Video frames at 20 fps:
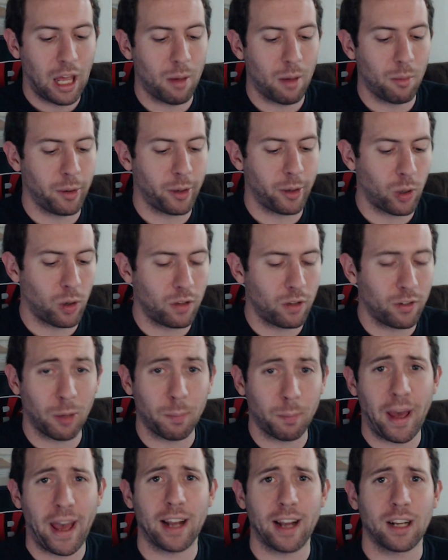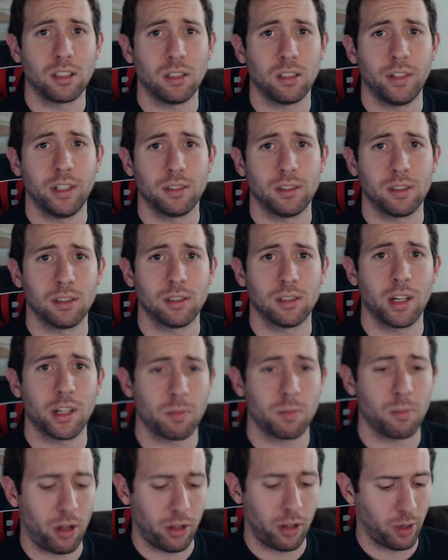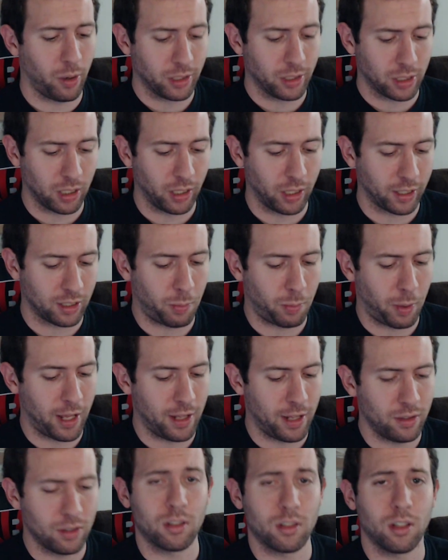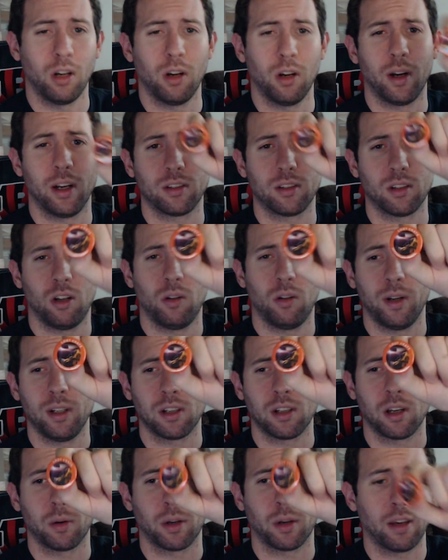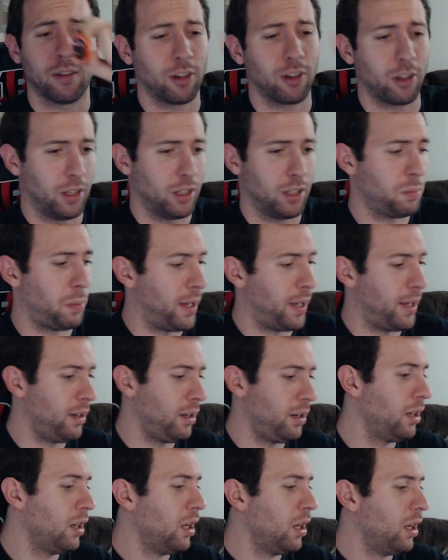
And we go to all of our PAX events and such. Molly always collects pins, so as always, I will give her this pin.